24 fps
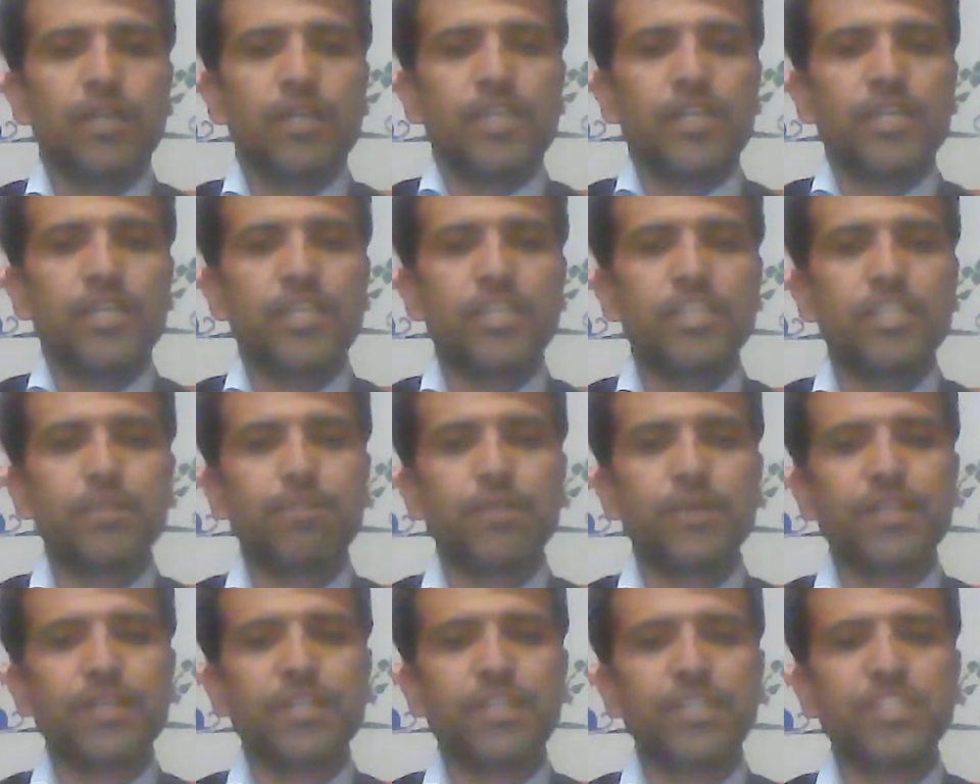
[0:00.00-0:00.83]

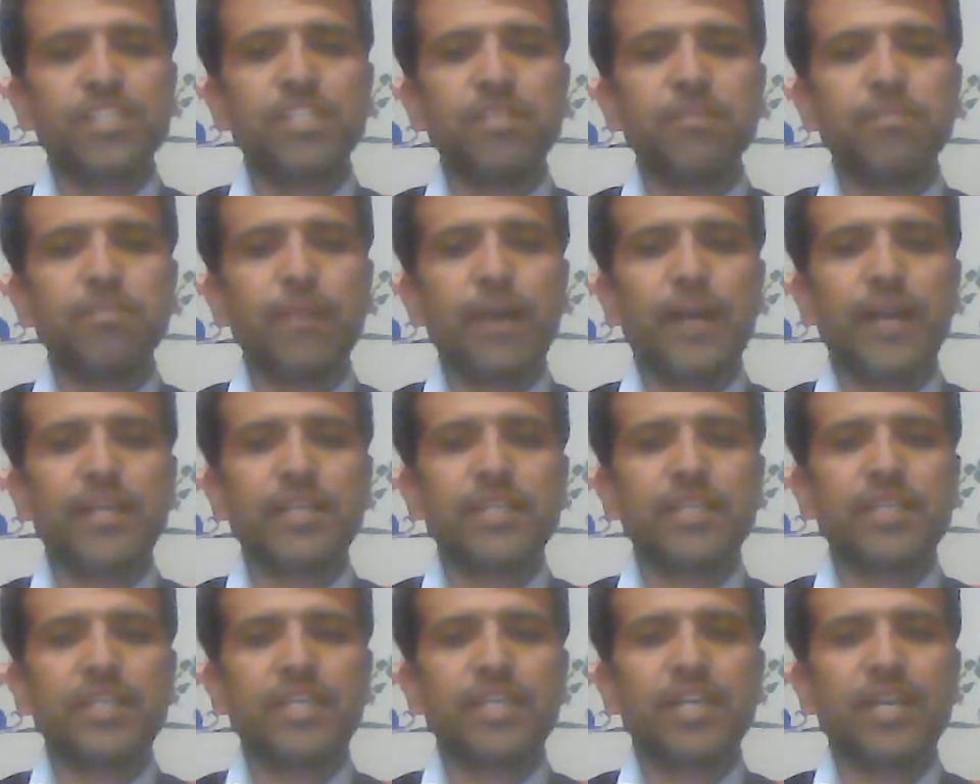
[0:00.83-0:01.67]
Interpretation
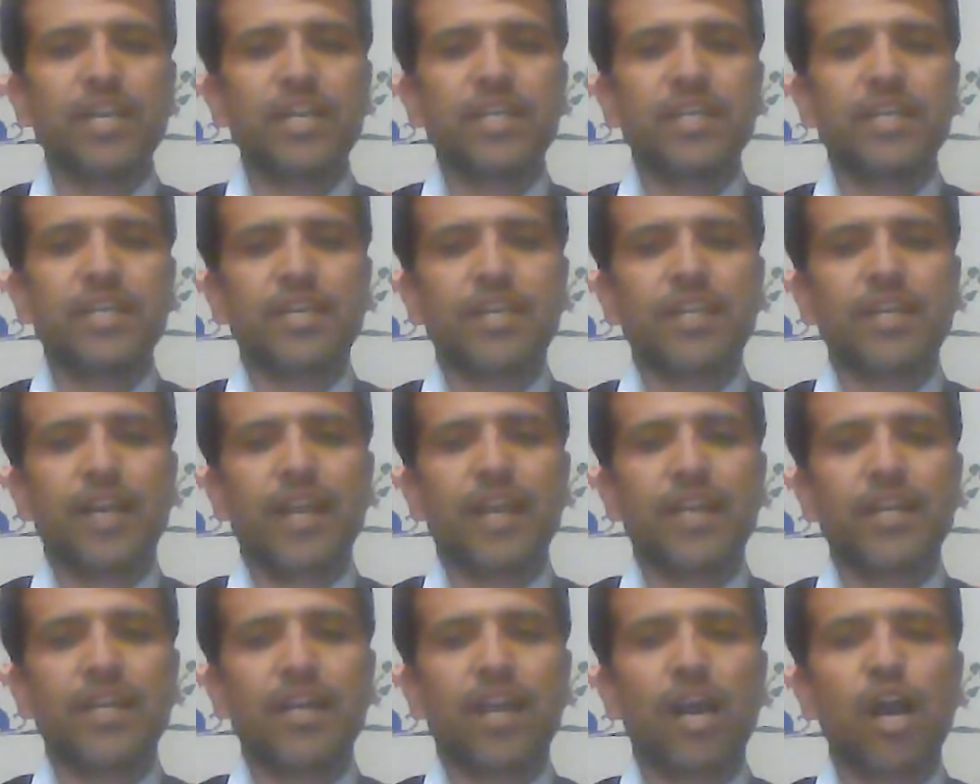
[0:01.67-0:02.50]
made earlier
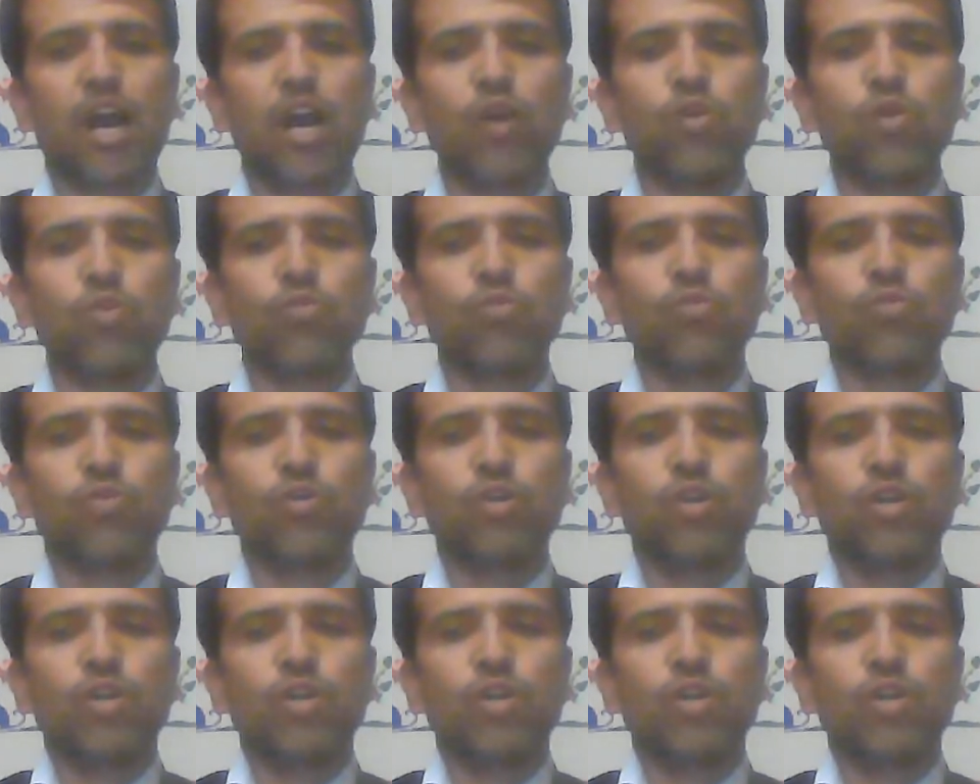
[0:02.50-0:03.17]
and how